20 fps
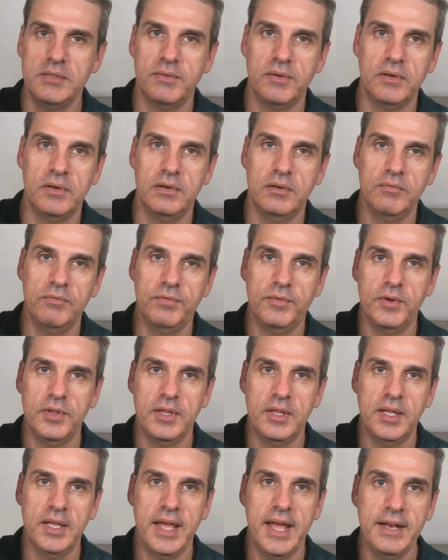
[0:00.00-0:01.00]
for
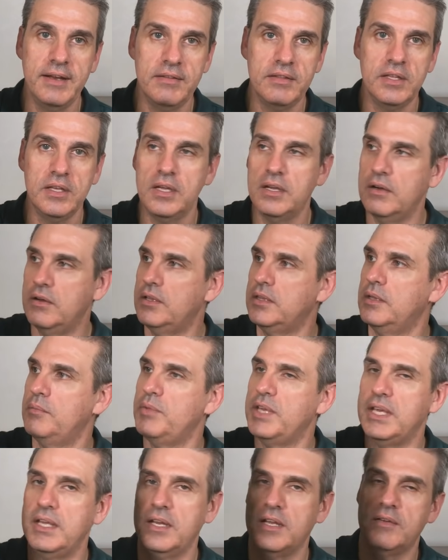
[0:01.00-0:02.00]
the end of the year and the
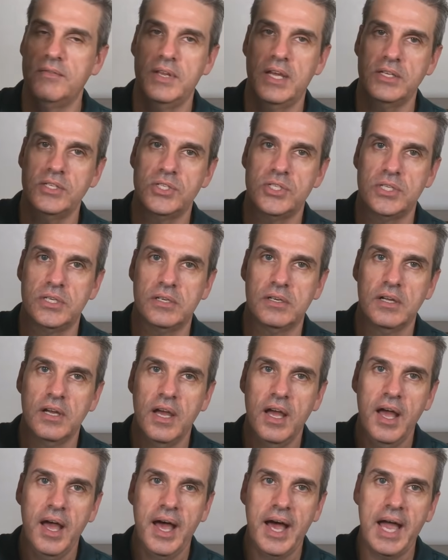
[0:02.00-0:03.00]
beginning of next year.
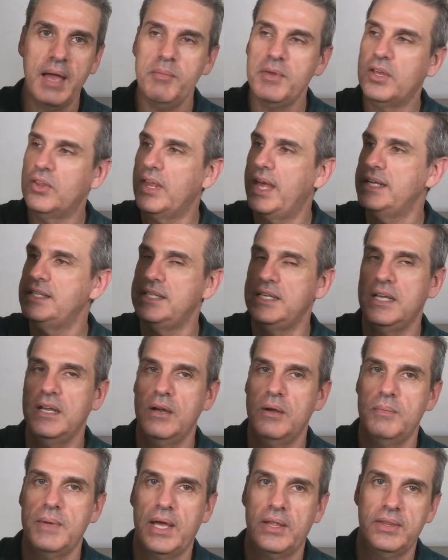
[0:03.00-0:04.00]
I'd be glad to hear
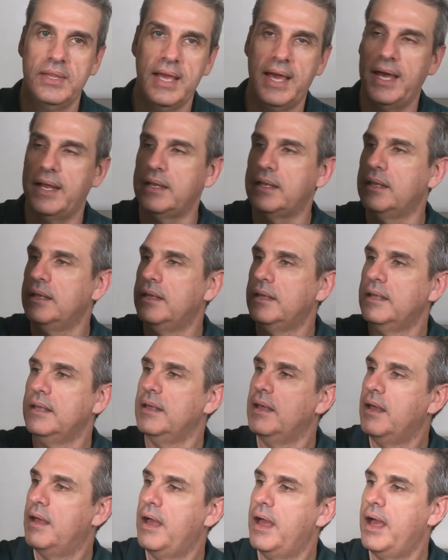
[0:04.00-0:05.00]
about that.
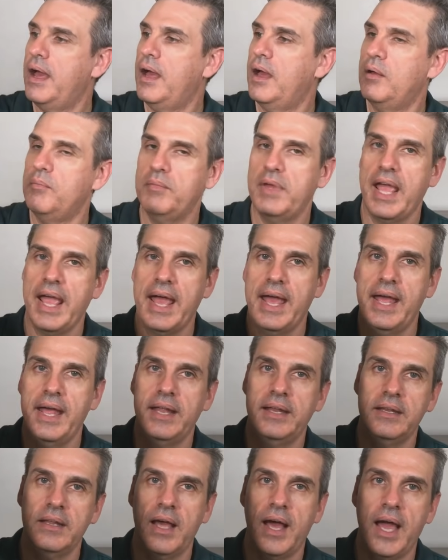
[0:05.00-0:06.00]

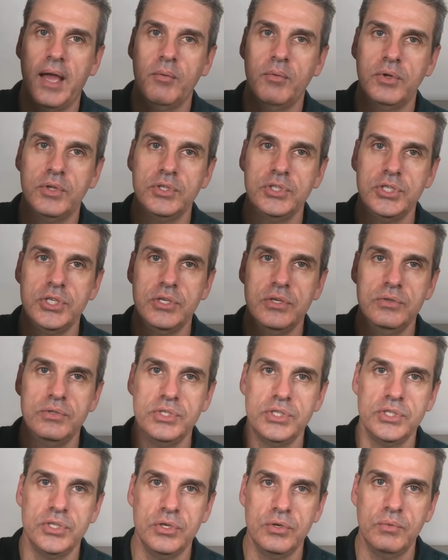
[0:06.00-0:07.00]
And I will choose
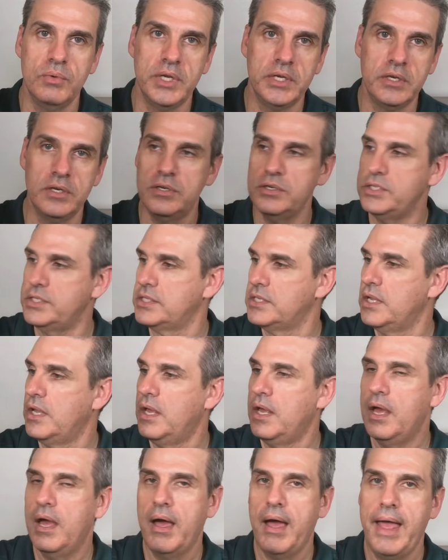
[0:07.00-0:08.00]
2 winners,
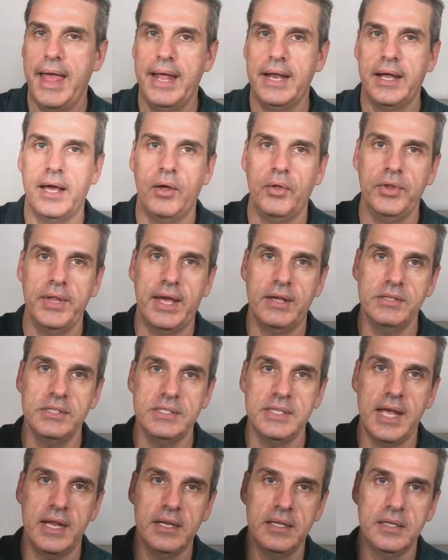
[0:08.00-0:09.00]
and I'll announce
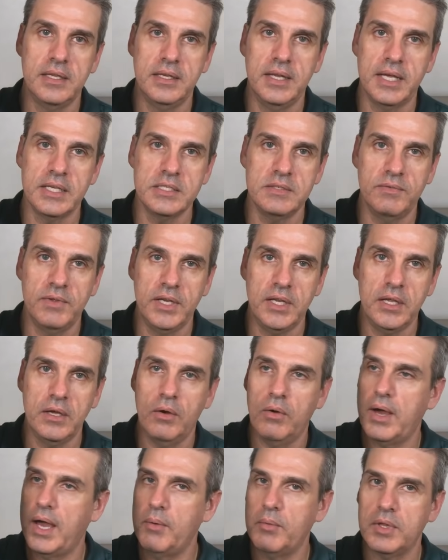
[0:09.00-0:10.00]
that in the next
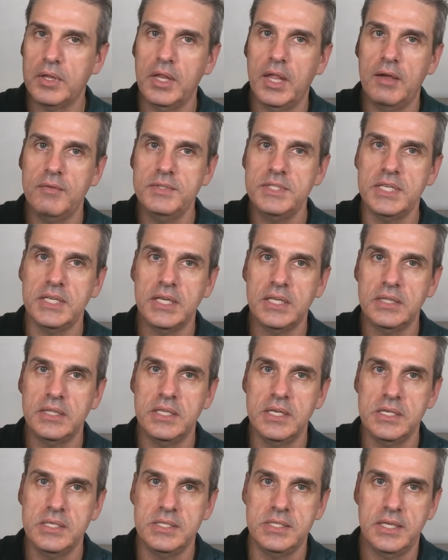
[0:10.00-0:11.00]
video. I would love to get
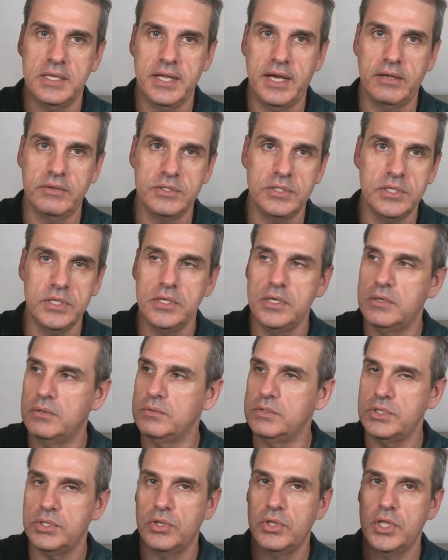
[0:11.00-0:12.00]
this sent out to you
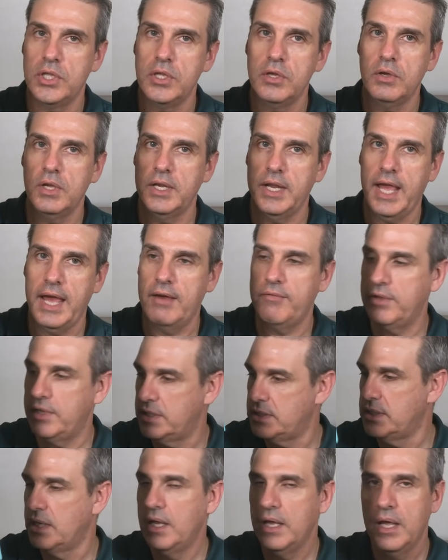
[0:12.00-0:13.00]
so that you can have
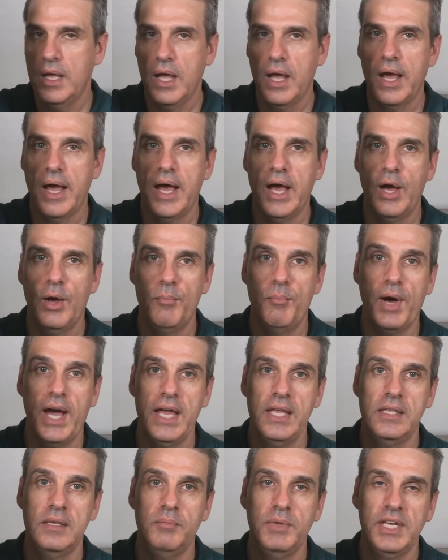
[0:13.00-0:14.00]
it by
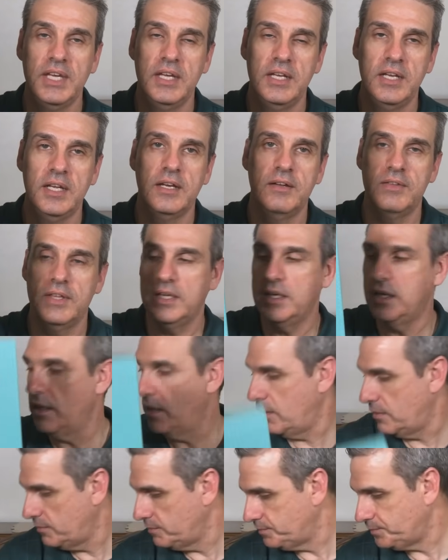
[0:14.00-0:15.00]
the beginning of the year.